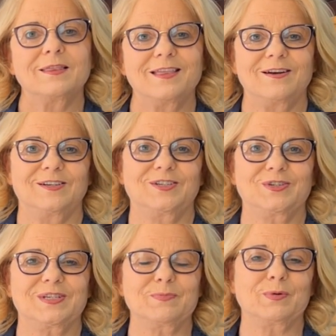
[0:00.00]
There is your
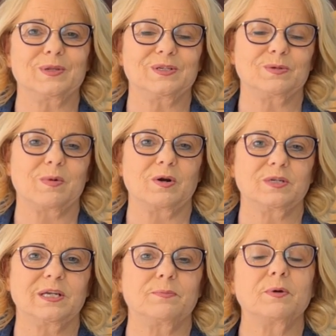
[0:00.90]
simple and smart
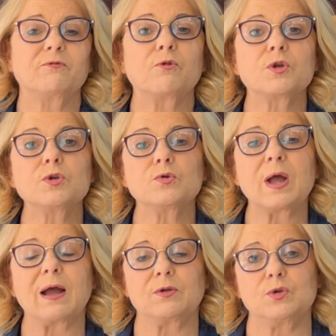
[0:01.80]
tip for you,
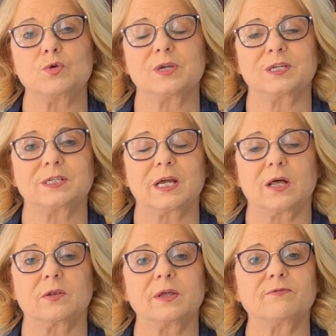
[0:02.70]
how you can
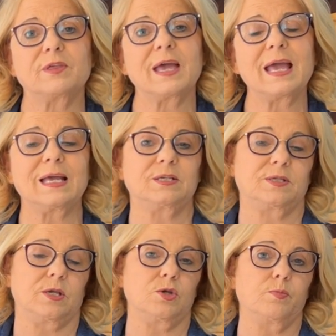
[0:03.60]
tell if the eggs
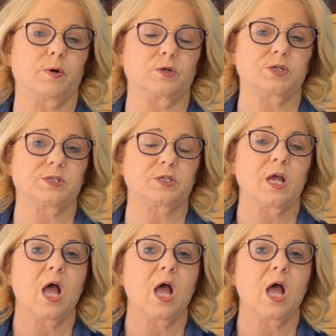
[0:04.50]
that you purchased